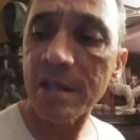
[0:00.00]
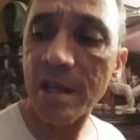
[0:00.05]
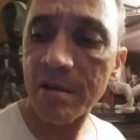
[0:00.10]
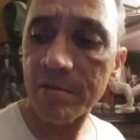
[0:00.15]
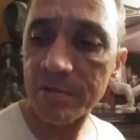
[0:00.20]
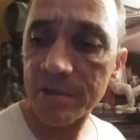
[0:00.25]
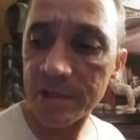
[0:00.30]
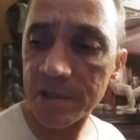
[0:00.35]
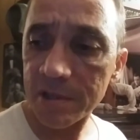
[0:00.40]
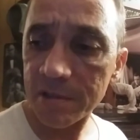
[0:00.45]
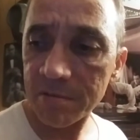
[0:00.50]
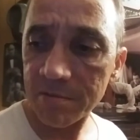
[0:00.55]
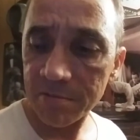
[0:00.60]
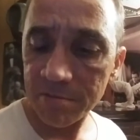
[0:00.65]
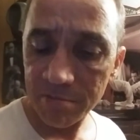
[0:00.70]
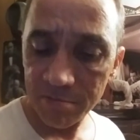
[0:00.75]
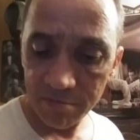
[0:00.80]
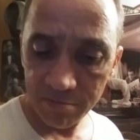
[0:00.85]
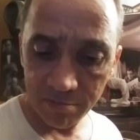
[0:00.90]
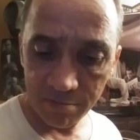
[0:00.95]
That was
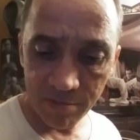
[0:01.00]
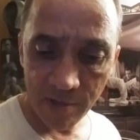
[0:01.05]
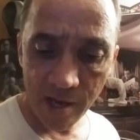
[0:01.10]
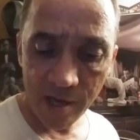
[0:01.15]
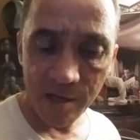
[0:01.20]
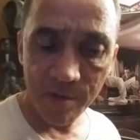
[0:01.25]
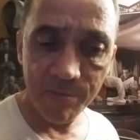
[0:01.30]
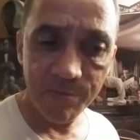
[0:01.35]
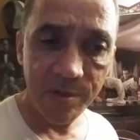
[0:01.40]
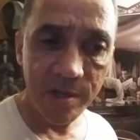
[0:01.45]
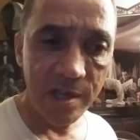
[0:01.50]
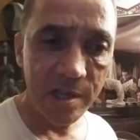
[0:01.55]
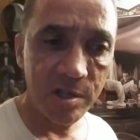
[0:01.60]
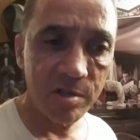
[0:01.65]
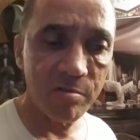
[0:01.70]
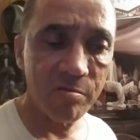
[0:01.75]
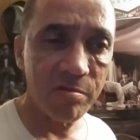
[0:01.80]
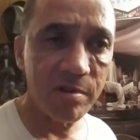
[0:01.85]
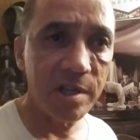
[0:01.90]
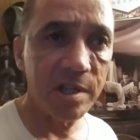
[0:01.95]
like a
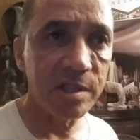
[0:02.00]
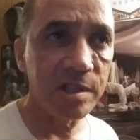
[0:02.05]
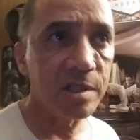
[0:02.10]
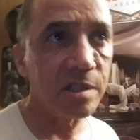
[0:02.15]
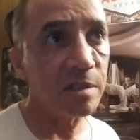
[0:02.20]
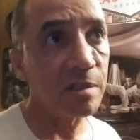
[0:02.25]
peak you reach,